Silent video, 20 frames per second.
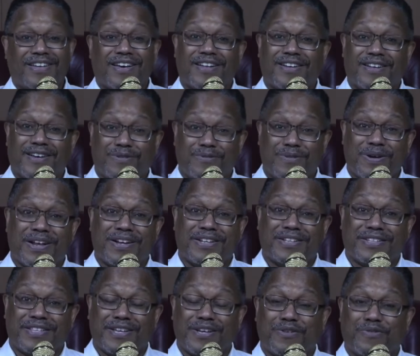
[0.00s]
Now, the
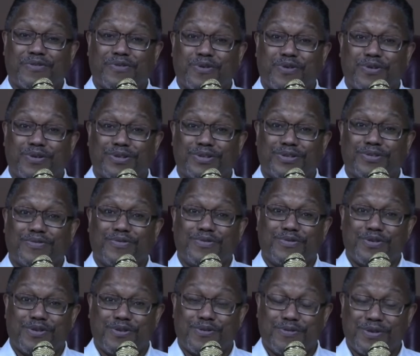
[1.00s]
ironic thing, of course, if
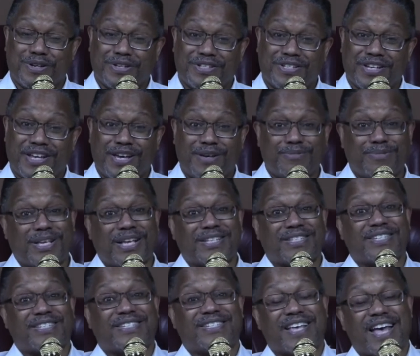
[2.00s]
you know Rick James,
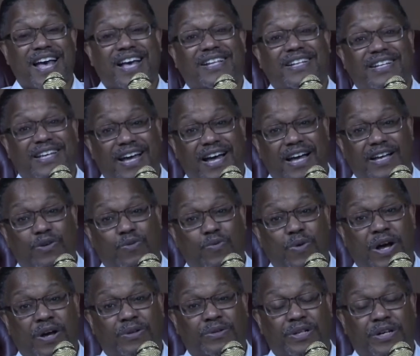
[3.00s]
that's exactly how he
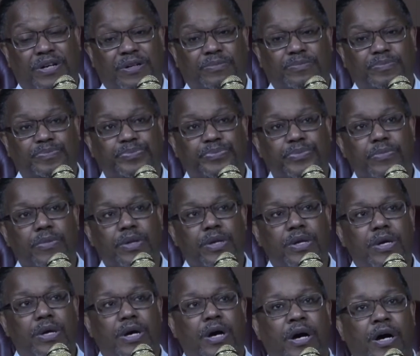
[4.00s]
wound up.
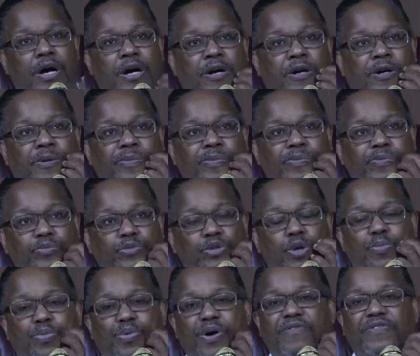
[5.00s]
Um,
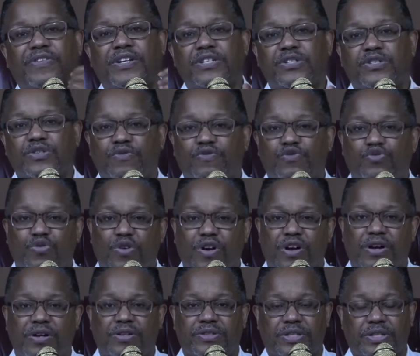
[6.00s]
the prevalence of
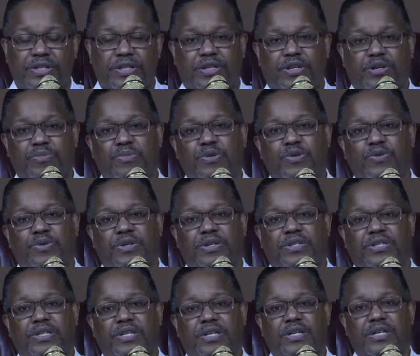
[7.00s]
drugs in the
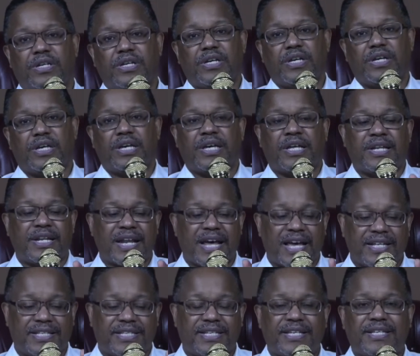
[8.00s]
community in
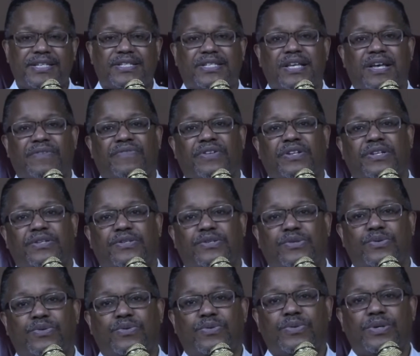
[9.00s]

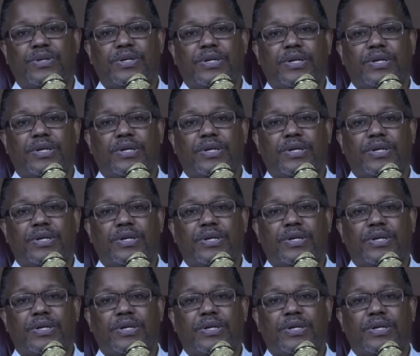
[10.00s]
1972.